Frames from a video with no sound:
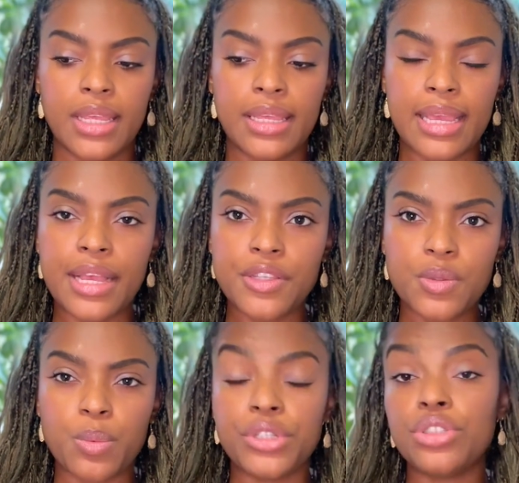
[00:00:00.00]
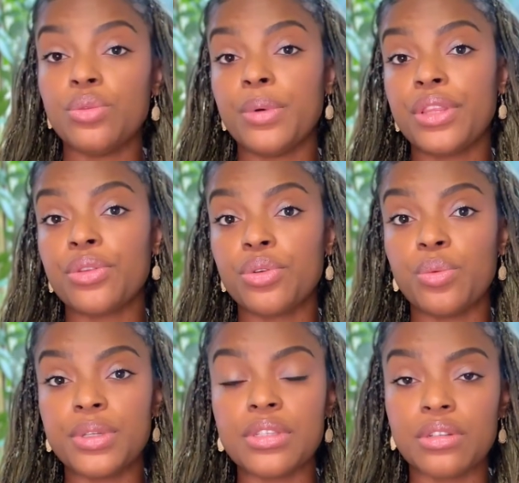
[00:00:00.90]
Yes, what you went through
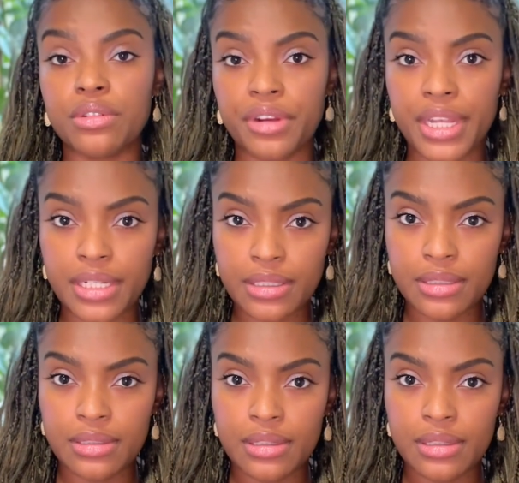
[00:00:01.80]
wasn't great.